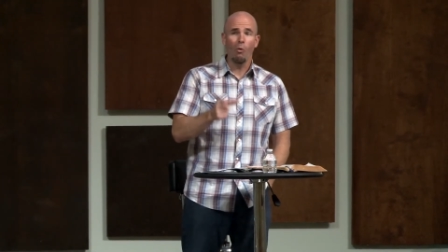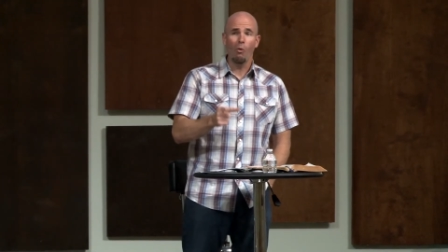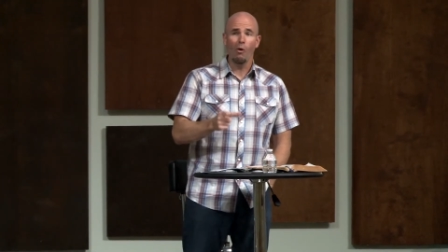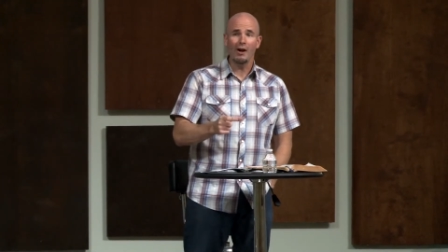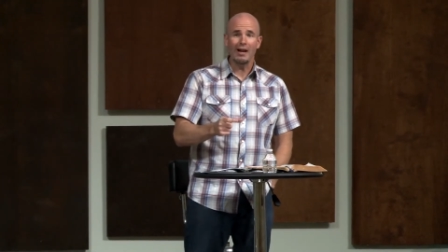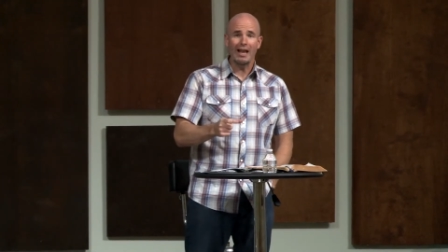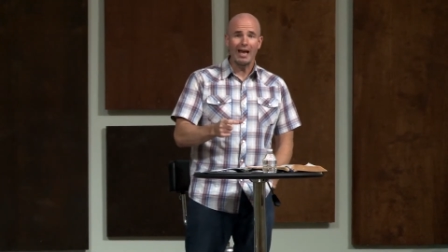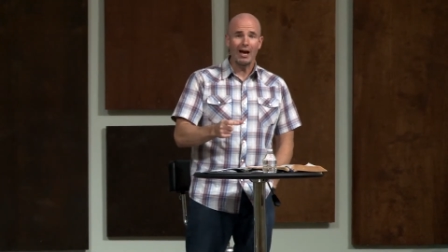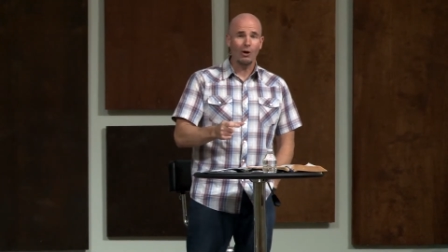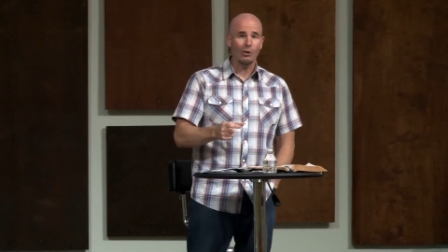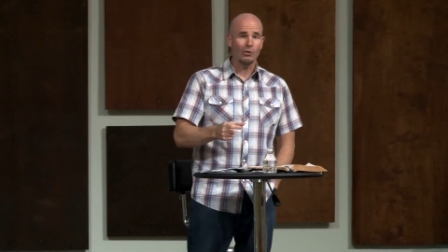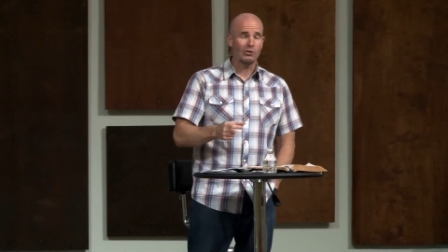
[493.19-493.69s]

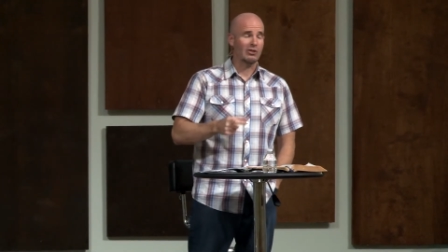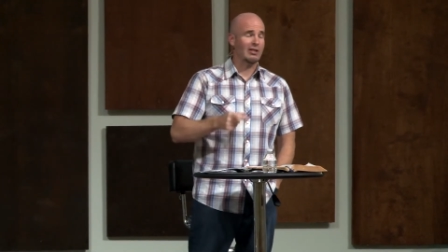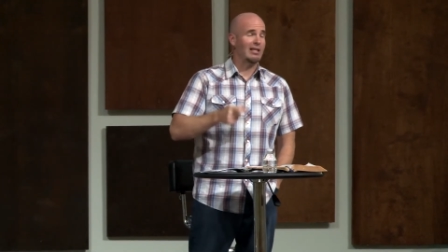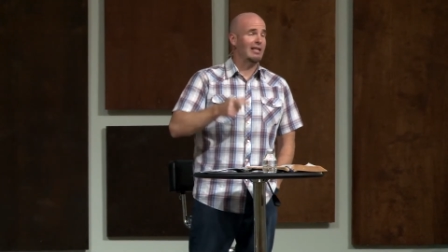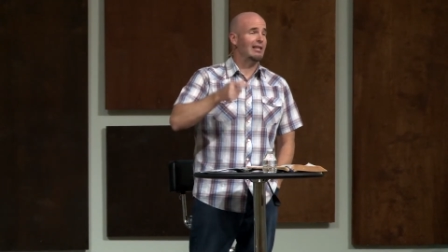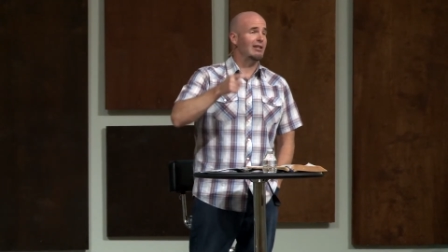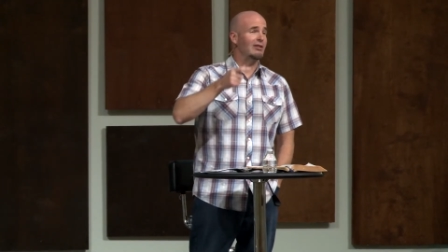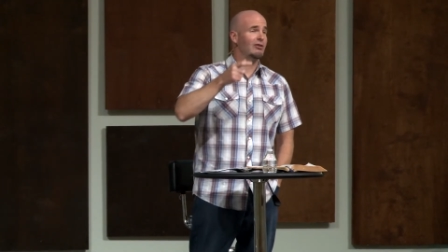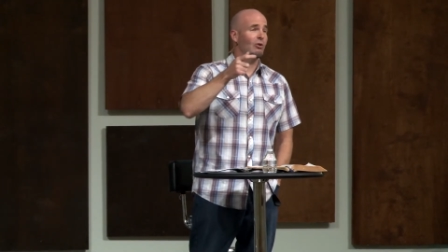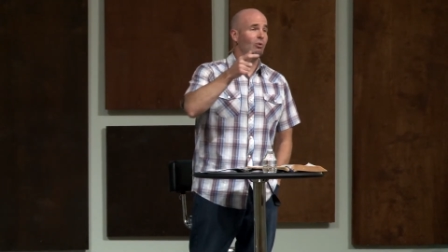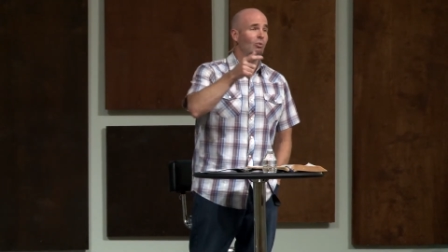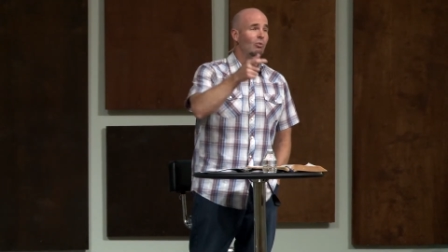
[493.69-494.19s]
one else
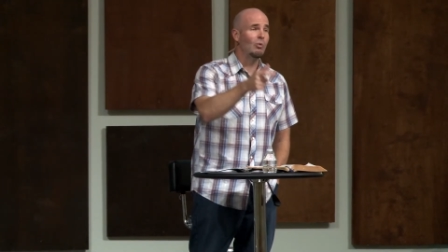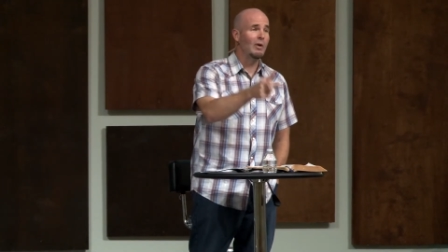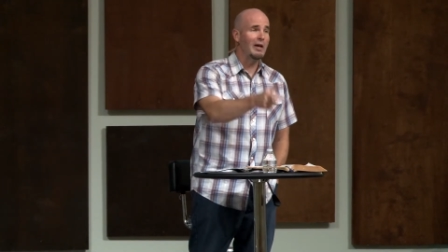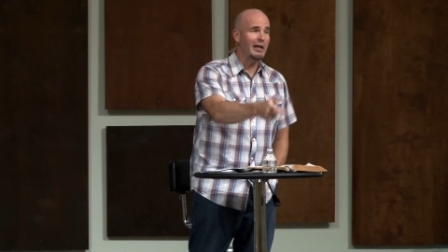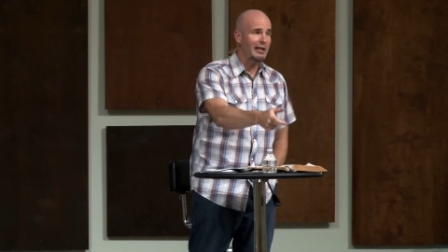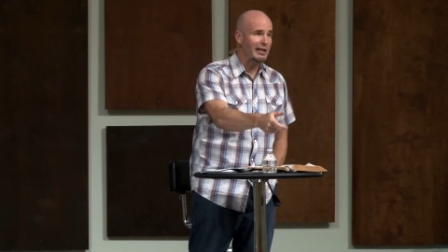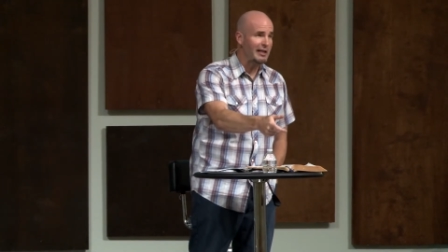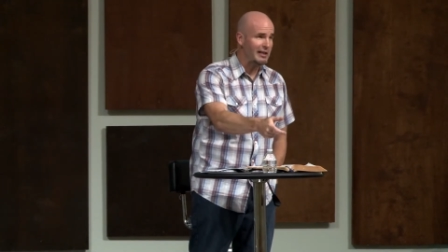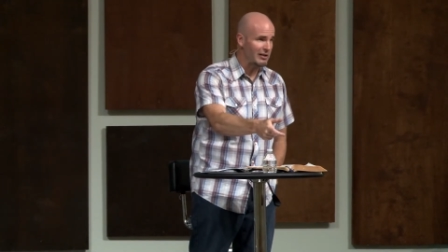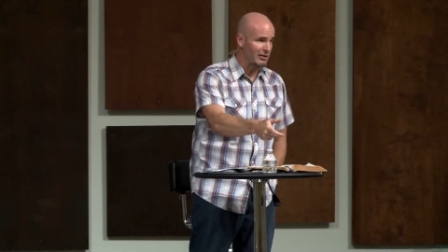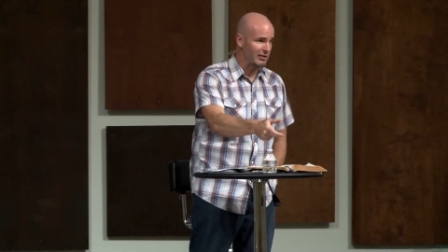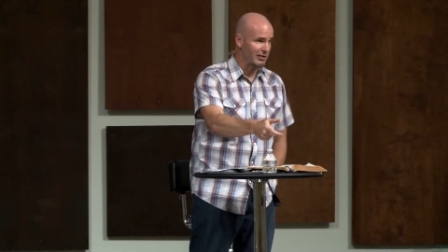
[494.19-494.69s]
is
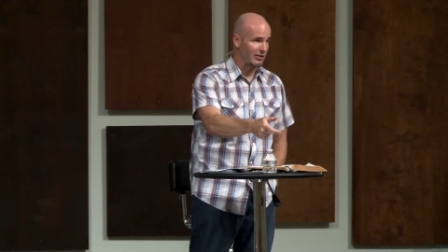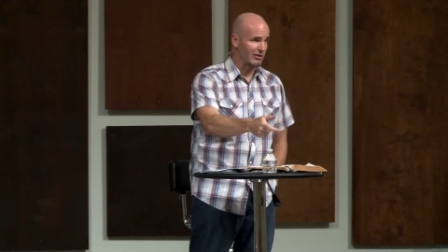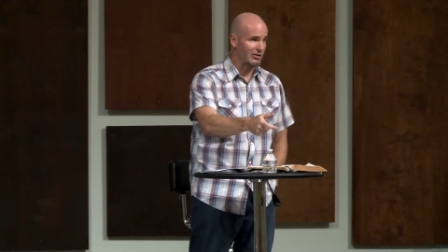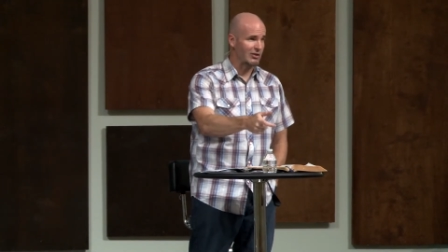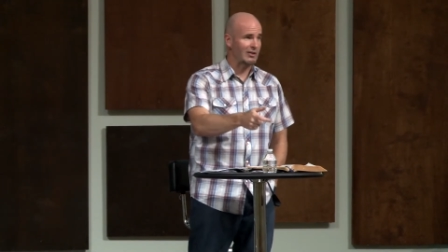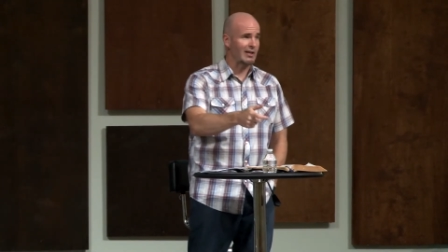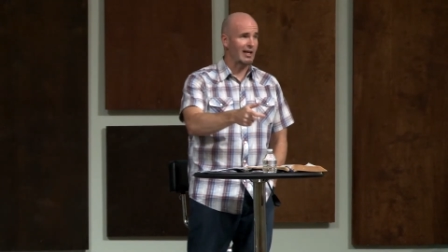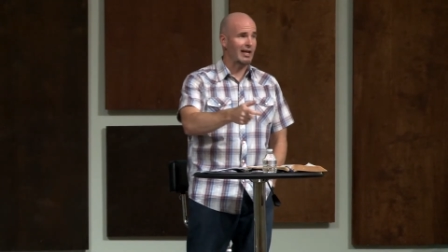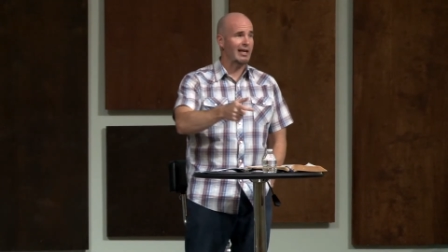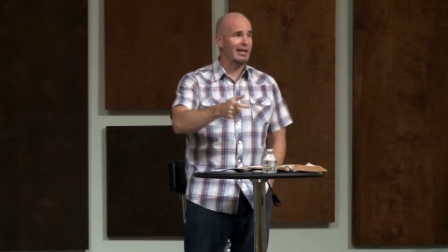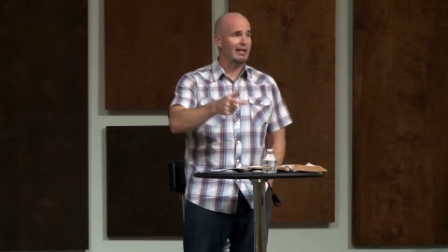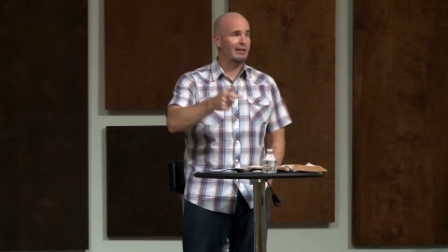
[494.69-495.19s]
willing to
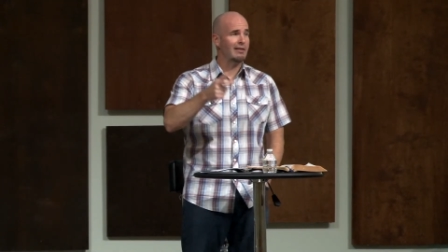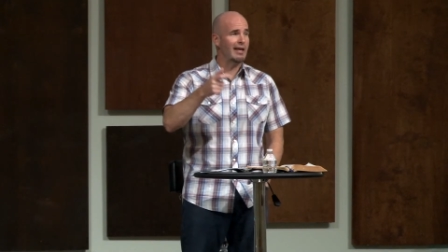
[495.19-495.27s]
say.